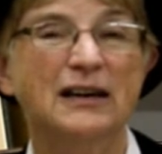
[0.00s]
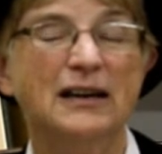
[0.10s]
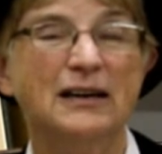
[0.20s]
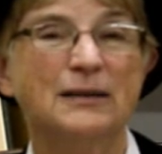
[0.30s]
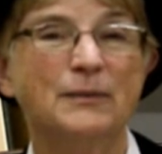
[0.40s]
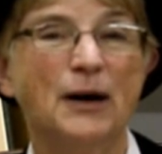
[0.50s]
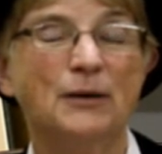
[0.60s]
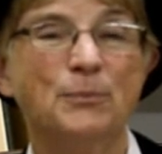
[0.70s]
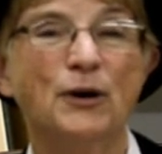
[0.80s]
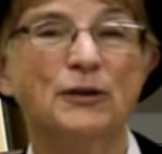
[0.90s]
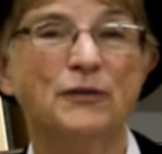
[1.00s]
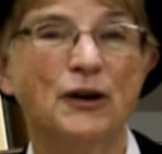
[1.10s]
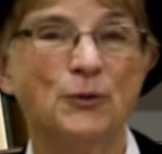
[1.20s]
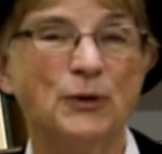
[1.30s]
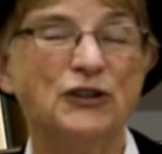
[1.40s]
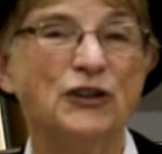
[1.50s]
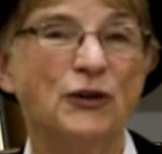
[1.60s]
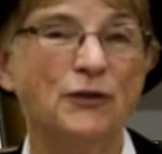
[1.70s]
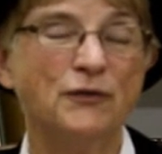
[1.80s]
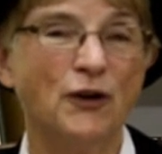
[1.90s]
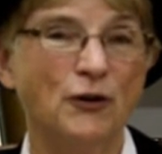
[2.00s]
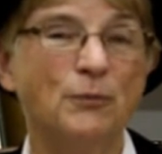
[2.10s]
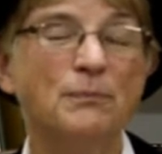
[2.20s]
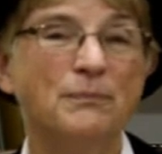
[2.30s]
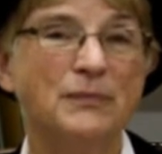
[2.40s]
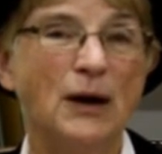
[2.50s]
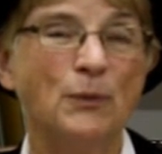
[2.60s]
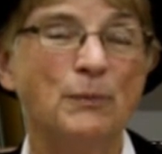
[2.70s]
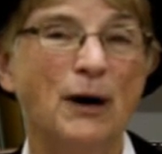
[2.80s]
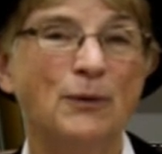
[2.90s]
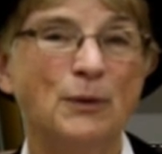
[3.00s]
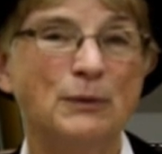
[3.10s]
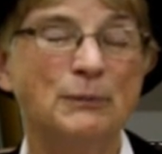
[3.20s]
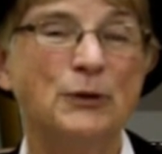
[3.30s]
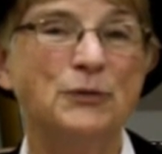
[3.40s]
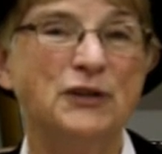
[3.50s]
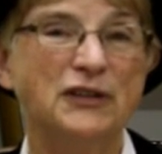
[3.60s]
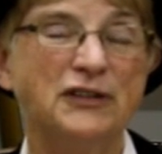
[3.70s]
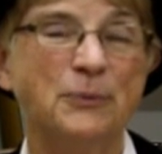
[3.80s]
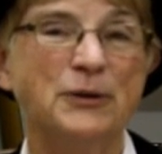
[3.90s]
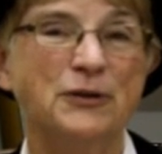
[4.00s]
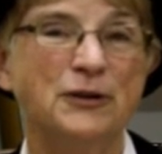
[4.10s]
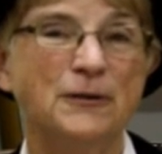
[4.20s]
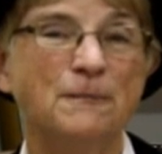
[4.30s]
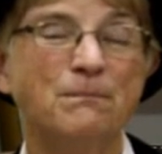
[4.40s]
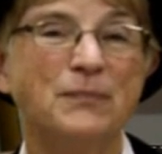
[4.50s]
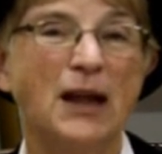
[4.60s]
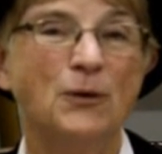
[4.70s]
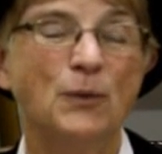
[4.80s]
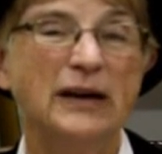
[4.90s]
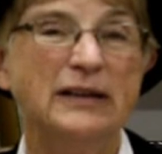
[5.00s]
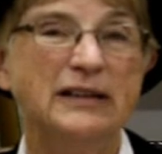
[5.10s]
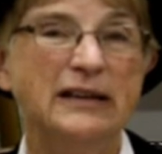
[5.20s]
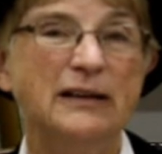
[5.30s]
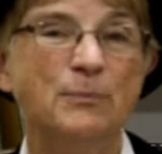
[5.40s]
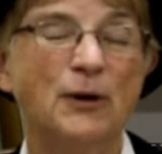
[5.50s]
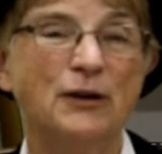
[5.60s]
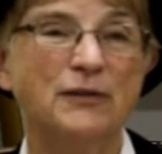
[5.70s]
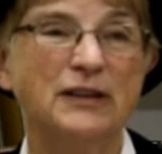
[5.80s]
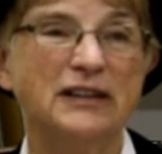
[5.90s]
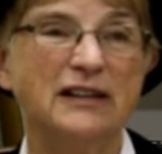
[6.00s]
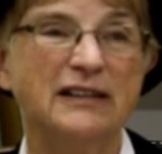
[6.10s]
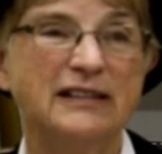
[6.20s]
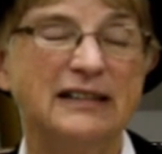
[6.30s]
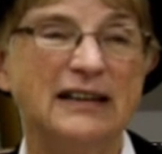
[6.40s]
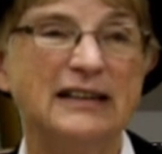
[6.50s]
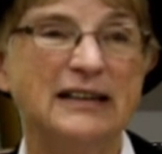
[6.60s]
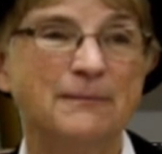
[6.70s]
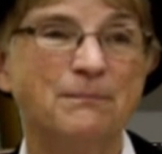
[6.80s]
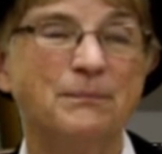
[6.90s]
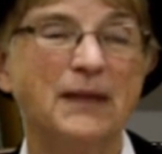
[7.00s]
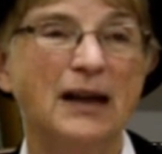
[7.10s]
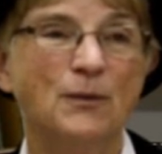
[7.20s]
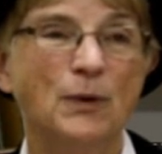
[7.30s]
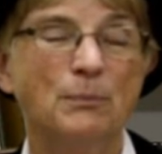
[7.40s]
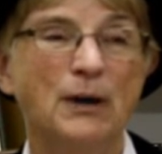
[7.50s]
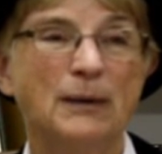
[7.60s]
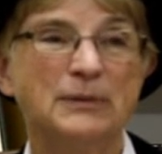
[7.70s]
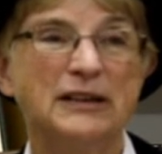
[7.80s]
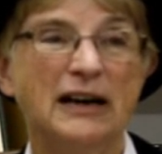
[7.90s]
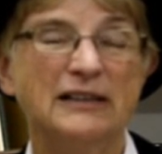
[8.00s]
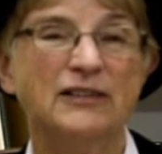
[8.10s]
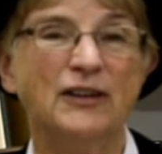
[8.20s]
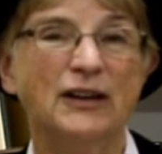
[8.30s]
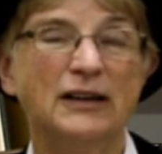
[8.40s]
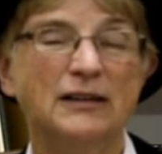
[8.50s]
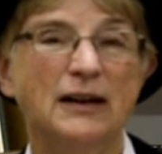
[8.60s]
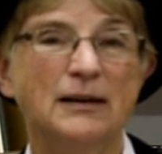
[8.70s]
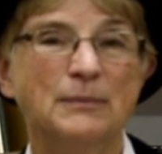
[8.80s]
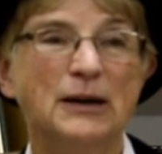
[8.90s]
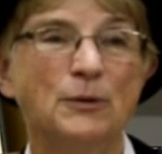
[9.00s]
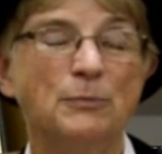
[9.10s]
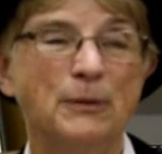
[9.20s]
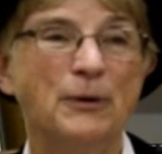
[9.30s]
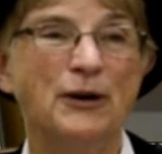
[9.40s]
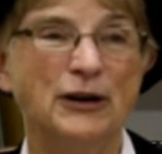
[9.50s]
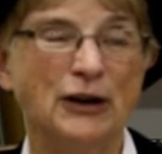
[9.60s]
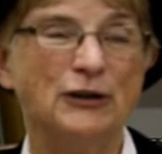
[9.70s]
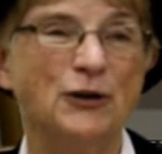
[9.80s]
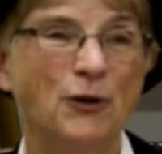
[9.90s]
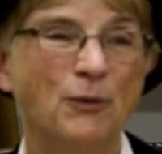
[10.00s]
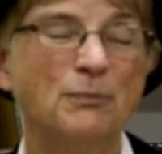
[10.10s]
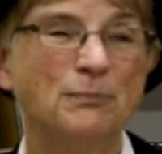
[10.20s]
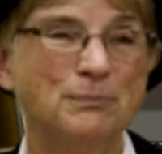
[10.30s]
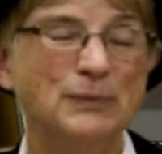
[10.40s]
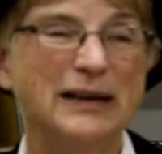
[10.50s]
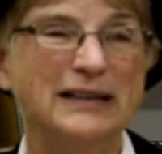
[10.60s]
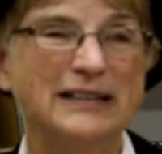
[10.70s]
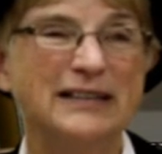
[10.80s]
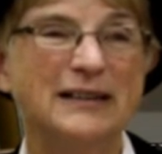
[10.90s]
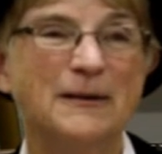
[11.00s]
um, on part of our original farm that we bought when we moved to Superior. We had deeded part of it to the city when Papa died so that um, he would be buried on our home place.